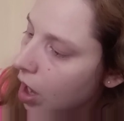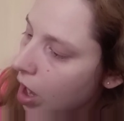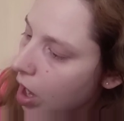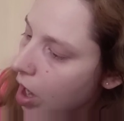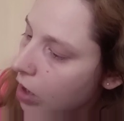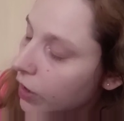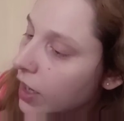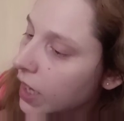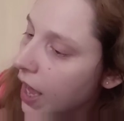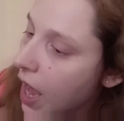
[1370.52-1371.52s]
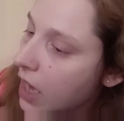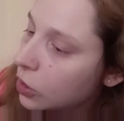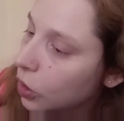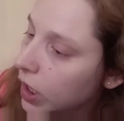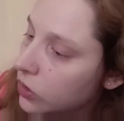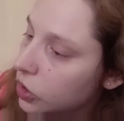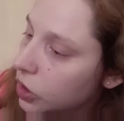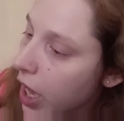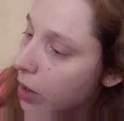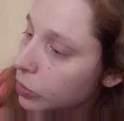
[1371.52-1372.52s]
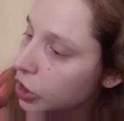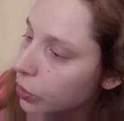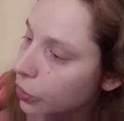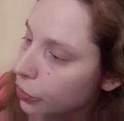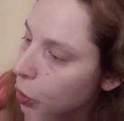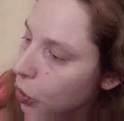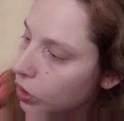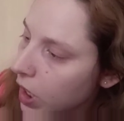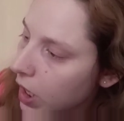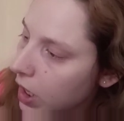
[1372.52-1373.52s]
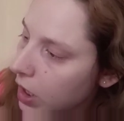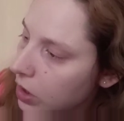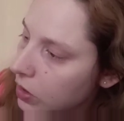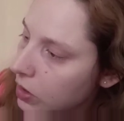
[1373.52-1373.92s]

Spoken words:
Alright, yeah, Anne Lloyd. Yeah, she was born in